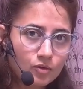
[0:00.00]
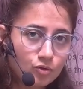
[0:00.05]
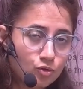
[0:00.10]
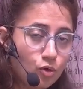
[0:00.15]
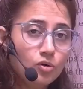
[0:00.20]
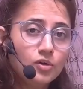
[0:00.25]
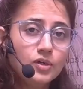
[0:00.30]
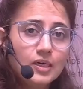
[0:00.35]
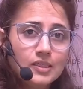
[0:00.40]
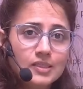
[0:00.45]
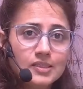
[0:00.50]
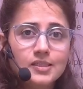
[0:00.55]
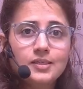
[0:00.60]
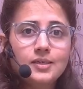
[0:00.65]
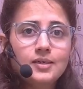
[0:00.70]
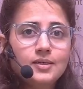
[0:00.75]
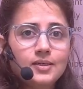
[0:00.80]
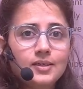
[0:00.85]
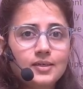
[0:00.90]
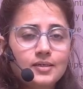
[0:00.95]
Don't
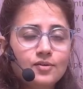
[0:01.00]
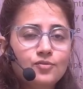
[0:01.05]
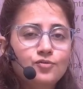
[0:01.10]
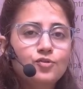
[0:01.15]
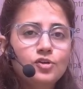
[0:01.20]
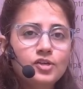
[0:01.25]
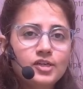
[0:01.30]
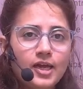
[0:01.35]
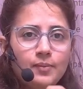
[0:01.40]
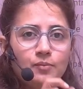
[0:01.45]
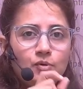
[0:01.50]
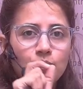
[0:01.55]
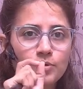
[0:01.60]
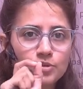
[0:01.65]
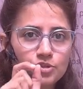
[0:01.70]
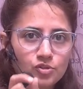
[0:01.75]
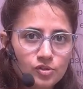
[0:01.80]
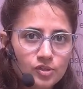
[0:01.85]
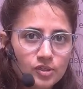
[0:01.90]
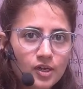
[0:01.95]
consider it a full-time
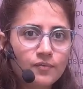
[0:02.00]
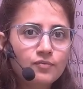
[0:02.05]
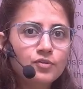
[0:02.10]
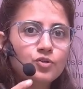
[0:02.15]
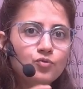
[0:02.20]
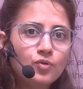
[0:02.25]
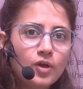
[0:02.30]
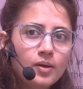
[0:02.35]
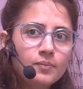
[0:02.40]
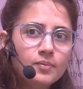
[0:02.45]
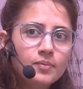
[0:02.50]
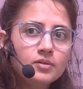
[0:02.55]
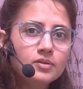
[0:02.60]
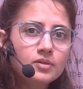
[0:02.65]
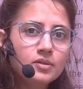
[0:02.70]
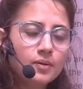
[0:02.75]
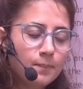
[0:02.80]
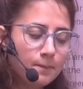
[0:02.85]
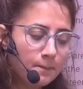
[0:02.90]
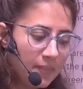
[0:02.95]
opportunity. After 12
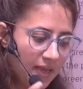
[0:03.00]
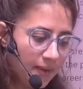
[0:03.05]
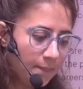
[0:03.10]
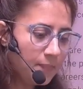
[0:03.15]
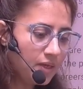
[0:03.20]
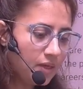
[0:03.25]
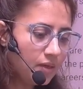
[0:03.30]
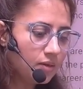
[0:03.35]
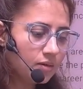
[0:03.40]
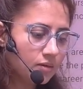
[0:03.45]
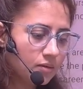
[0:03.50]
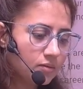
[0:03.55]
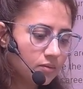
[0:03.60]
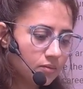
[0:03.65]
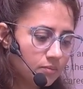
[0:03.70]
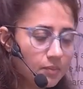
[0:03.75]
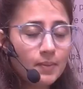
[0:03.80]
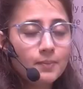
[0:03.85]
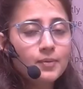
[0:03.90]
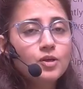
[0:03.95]
months, maybe
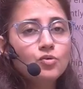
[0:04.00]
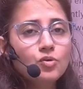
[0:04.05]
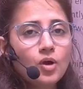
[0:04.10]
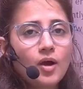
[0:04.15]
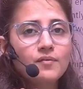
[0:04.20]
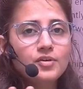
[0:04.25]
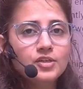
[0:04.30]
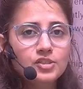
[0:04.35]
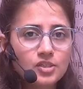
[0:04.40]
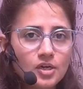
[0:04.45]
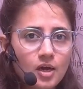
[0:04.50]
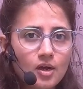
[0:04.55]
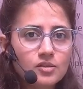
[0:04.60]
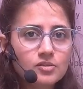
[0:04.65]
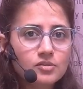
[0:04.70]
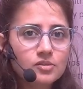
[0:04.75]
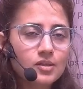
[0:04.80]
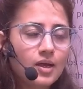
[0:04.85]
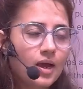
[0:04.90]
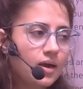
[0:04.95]
you have a
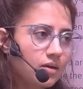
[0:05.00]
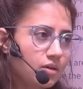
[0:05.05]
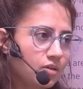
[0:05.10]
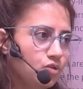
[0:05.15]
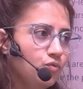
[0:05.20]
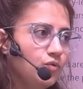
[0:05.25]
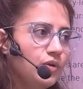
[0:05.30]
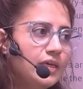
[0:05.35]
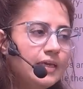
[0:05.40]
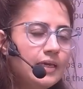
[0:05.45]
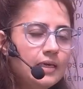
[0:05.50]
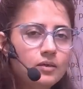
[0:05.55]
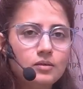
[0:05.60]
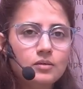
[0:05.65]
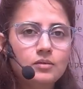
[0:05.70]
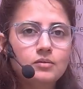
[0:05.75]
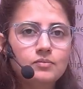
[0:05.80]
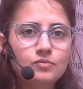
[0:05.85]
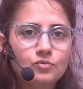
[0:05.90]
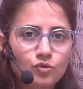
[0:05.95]
chance that you will get
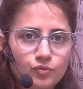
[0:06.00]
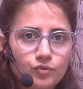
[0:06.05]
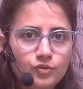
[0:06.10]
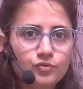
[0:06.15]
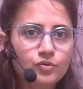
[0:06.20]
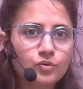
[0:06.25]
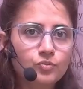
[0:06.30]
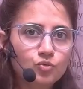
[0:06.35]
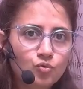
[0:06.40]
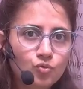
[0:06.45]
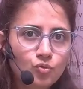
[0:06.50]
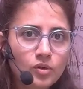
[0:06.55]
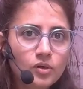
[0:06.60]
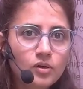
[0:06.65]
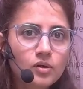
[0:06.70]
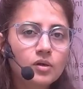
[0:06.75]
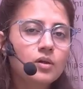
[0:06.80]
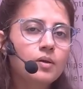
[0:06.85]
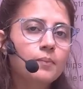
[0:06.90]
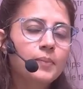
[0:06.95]
an offer from
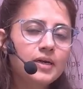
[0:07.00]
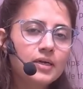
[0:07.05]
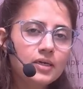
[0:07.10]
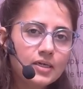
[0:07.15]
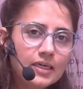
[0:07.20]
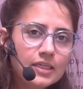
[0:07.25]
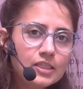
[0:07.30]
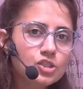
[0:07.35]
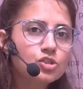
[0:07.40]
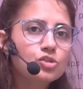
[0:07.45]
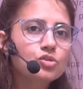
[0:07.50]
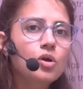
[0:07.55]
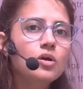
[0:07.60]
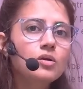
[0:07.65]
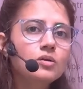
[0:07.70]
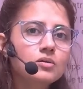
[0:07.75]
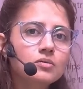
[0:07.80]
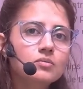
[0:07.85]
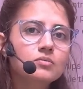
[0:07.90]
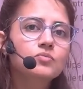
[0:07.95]
Google, but it's
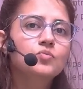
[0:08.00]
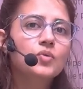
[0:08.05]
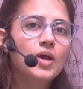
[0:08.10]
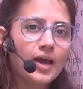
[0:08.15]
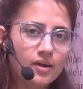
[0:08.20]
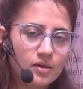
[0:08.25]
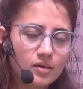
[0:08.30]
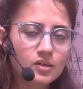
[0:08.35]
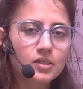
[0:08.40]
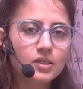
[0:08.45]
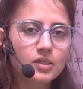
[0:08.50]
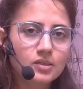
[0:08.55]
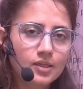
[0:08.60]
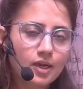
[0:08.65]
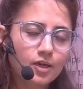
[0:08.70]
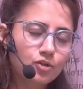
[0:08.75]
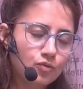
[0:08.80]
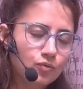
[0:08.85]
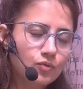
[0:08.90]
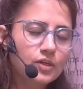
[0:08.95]
not guaranteed
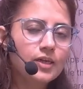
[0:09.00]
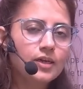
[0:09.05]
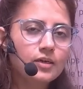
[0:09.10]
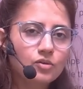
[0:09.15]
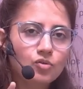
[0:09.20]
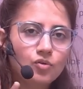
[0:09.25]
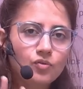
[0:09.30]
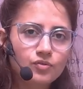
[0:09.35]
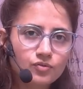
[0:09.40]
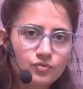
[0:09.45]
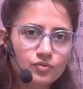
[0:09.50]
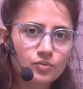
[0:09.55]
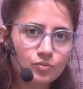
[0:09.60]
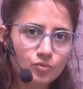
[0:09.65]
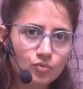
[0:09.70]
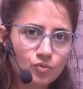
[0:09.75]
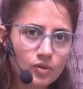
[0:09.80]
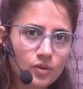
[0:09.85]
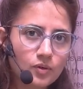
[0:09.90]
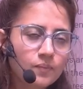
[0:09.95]
that you will get an offer
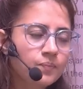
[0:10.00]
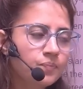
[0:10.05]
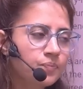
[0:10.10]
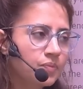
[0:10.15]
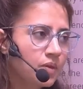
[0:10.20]
from Google.